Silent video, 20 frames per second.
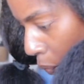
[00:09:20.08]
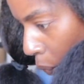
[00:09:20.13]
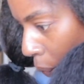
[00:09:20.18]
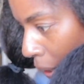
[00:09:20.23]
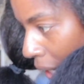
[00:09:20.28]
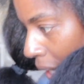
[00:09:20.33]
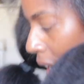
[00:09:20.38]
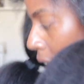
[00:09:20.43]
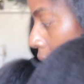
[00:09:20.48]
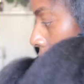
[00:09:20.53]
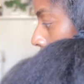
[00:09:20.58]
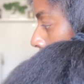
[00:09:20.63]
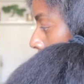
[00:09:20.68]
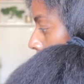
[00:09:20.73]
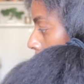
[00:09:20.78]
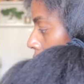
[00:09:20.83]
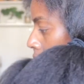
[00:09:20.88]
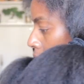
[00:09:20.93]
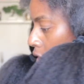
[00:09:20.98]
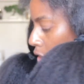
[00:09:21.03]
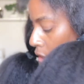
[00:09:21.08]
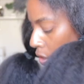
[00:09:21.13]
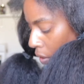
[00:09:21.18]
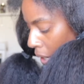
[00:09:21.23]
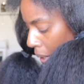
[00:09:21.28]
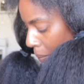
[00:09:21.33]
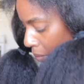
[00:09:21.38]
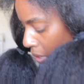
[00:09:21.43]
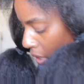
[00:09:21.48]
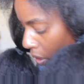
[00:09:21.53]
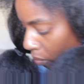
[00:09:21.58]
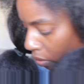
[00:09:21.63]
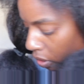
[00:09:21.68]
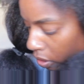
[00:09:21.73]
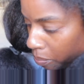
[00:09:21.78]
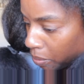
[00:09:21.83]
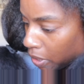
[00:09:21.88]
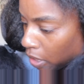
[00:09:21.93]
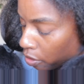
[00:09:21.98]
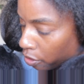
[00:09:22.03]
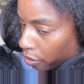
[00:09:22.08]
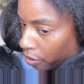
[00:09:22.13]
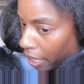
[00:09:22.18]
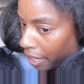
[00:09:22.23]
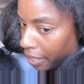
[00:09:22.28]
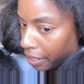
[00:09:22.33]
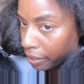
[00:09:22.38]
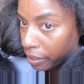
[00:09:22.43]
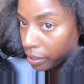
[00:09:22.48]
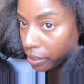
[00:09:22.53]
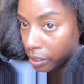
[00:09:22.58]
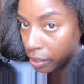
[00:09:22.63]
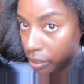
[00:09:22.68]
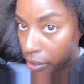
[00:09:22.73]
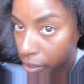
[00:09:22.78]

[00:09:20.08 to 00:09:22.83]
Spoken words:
wet. So I'm done with the blow dryer.